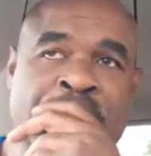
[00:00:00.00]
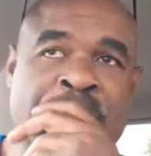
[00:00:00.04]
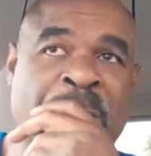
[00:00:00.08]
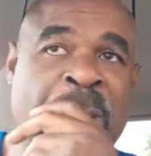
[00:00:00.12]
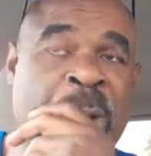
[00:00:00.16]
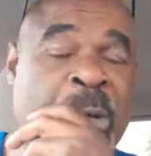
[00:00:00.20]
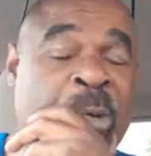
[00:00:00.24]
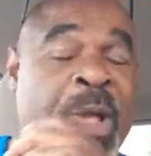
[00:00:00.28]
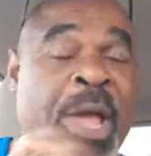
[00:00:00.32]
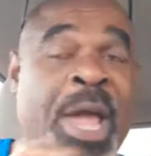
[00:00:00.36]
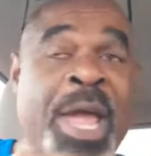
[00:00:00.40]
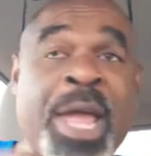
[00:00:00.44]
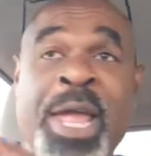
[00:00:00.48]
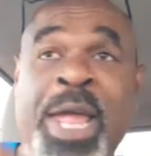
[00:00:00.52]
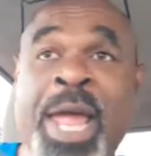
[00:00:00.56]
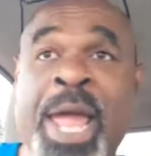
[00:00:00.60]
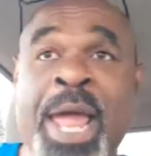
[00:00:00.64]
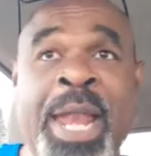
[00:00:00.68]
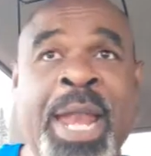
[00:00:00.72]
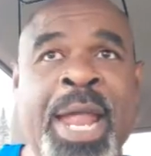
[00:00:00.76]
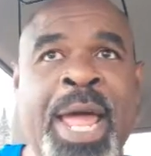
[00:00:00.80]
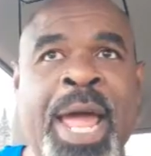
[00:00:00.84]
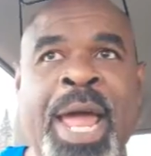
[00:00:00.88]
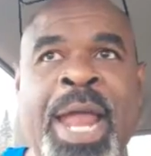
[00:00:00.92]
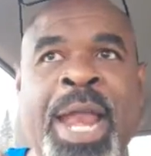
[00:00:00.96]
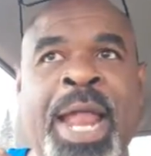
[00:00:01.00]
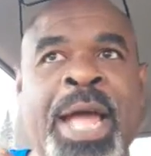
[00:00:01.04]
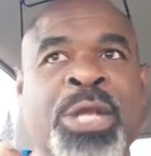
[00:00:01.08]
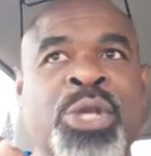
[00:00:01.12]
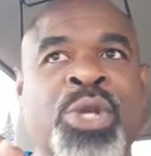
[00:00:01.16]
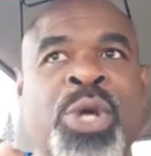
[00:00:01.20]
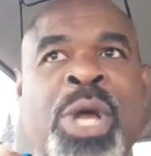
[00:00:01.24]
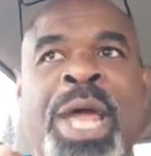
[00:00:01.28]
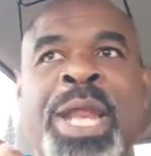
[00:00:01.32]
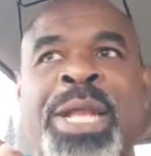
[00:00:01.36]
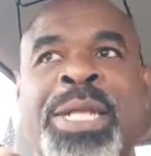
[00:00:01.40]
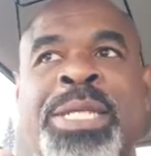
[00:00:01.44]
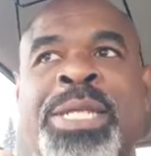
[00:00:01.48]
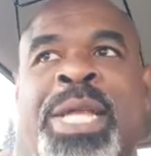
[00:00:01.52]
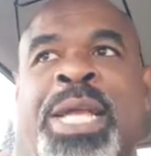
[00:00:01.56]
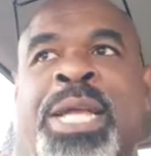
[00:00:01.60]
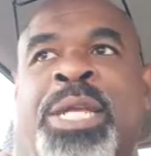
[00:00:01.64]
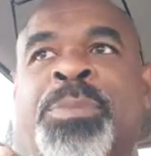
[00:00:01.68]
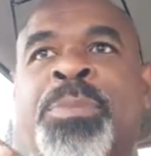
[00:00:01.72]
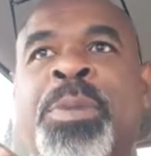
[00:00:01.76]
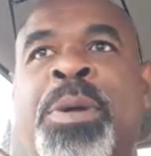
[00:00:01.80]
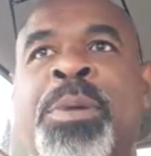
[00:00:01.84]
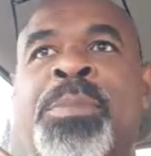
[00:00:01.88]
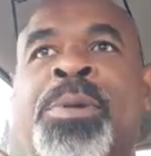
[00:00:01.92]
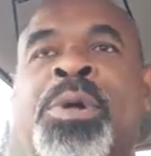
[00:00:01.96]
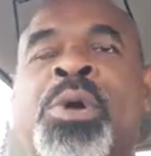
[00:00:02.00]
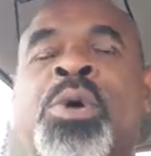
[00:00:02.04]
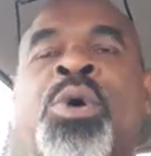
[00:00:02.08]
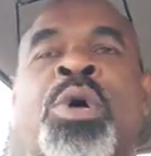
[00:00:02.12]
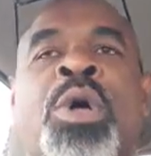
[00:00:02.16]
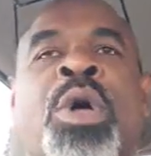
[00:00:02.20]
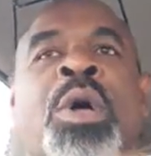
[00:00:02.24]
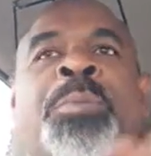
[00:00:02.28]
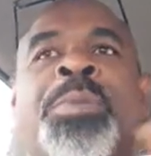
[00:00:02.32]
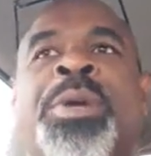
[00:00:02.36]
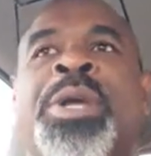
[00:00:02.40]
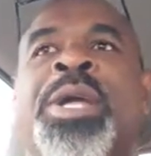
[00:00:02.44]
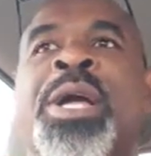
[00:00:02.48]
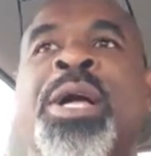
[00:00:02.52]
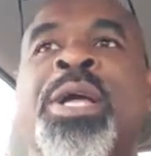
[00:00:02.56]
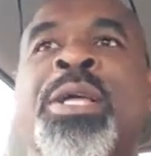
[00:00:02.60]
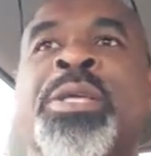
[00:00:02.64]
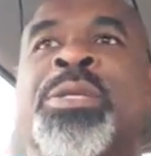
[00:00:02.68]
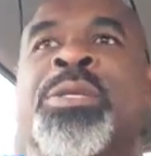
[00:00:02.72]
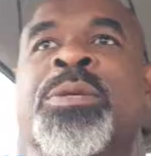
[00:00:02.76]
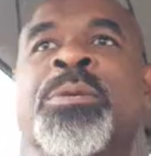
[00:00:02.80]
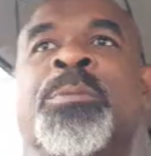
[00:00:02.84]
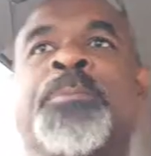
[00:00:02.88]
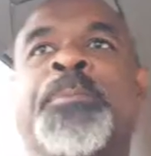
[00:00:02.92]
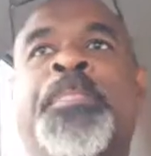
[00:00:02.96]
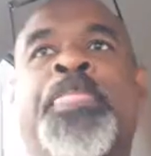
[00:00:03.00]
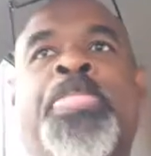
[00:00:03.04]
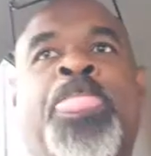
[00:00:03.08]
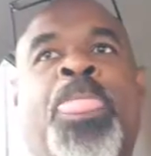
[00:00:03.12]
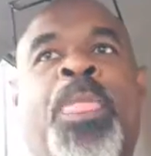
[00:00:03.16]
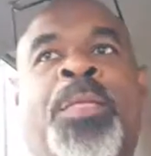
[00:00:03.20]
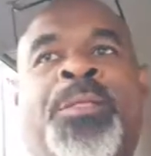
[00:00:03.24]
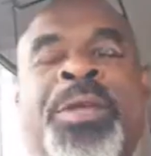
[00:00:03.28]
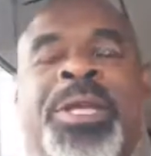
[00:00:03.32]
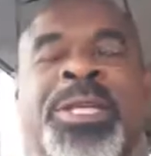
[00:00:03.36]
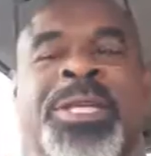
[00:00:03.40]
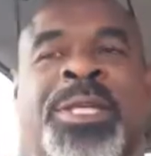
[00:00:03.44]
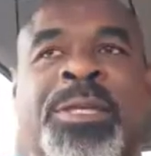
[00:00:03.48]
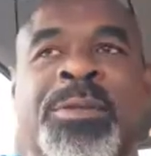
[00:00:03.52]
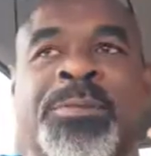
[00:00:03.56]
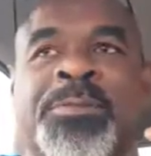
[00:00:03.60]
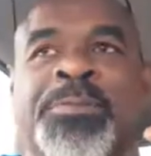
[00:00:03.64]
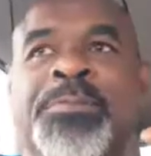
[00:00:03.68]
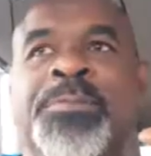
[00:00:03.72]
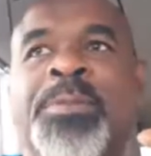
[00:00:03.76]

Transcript: Okay, and I try to stay as biblical because this